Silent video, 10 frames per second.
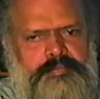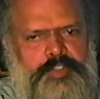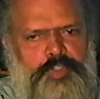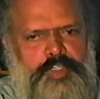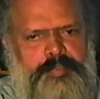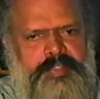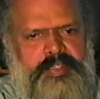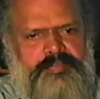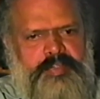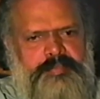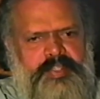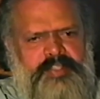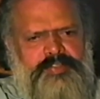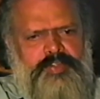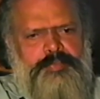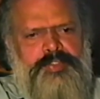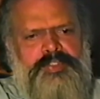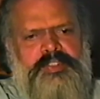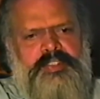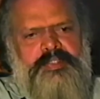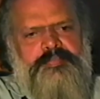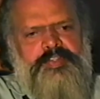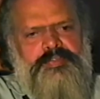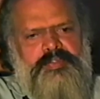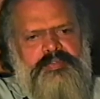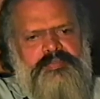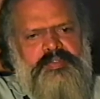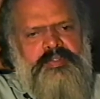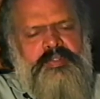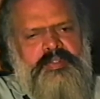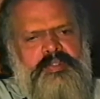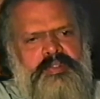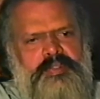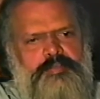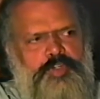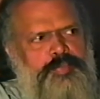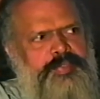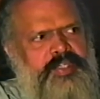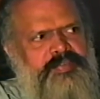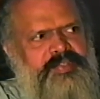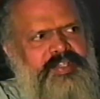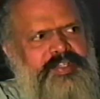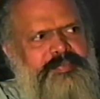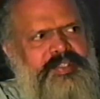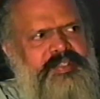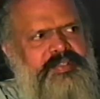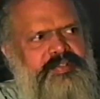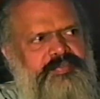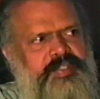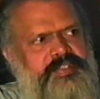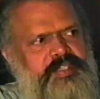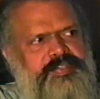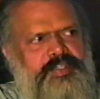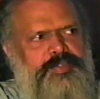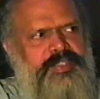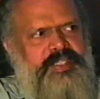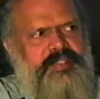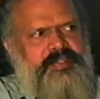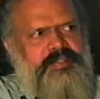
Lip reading: documentary filmmaking is almost sort of monopoly of the government. The film distribution do that.